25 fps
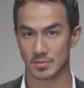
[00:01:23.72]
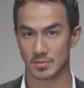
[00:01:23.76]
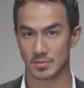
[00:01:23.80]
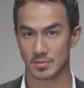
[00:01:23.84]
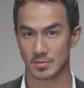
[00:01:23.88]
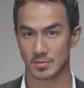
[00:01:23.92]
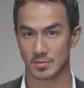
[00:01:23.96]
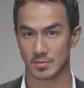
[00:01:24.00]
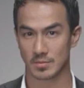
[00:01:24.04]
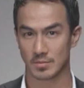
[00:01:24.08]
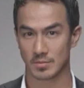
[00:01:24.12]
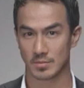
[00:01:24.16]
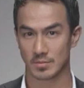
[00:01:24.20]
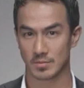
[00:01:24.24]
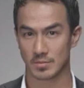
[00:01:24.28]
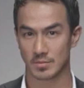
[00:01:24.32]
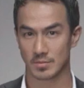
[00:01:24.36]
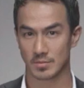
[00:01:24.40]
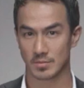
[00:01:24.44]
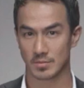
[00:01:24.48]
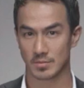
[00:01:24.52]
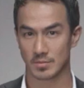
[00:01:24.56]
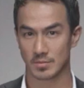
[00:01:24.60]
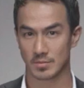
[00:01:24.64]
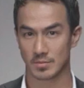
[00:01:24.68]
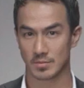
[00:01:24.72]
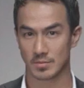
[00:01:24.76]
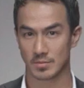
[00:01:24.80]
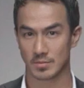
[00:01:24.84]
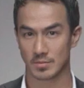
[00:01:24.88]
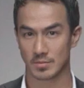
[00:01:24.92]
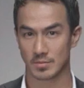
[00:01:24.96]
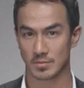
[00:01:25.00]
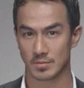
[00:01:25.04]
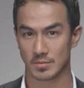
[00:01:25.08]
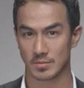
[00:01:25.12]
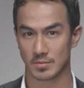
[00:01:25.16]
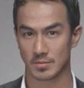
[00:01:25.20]

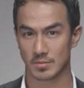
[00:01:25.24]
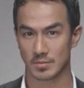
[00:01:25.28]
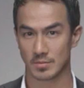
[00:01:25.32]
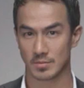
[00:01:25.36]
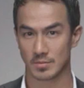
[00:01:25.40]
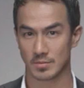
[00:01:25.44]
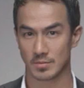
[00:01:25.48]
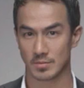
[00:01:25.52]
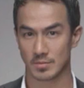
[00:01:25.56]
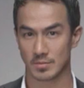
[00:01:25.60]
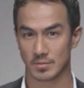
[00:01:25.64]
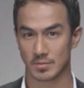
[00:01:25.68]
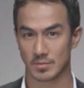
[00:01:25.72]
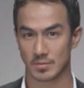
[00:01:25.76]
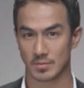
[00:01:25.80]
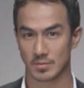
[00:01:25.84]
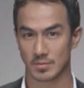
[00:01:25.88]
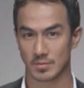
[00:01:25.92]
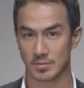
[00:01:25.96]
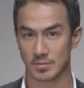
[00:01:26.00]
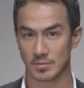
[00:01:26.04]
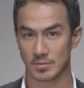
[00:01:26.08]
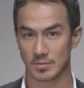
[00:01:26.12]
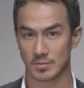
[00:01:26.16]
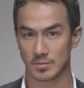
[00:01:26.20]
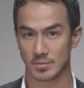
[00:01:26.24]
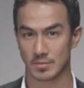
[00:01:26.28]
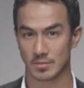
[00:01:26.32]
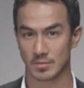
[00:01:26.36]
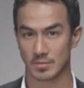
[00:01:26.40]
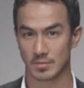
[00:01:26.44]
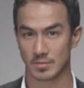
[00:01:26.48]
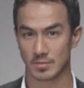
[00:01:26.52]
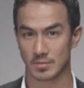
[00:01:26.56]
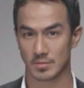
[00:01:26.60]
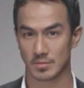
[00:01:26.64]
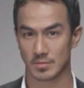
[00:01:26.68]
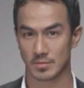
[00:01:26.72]

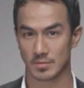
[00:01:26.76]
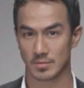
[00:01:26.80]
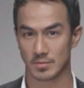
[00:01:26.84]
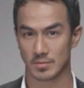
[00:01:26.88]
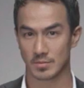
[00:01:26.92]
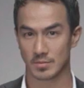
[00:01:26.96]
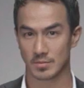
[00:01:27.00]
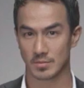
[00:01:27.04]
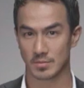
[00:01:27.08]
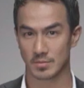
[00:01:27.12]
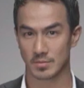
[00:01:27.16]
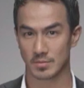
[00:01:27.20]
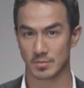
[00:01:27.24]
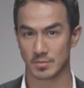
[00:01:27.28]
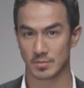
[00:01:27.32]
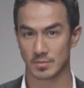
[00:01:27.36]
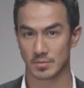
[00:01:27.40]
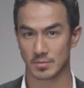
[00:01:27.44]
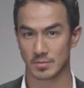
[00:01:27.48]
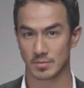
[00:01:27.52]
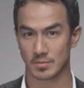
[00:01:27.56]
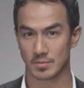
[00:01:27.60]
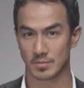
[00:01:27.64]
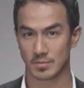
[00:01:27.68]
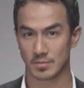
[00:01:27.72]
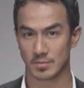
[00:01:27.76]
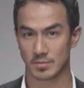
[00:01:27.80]
(silent)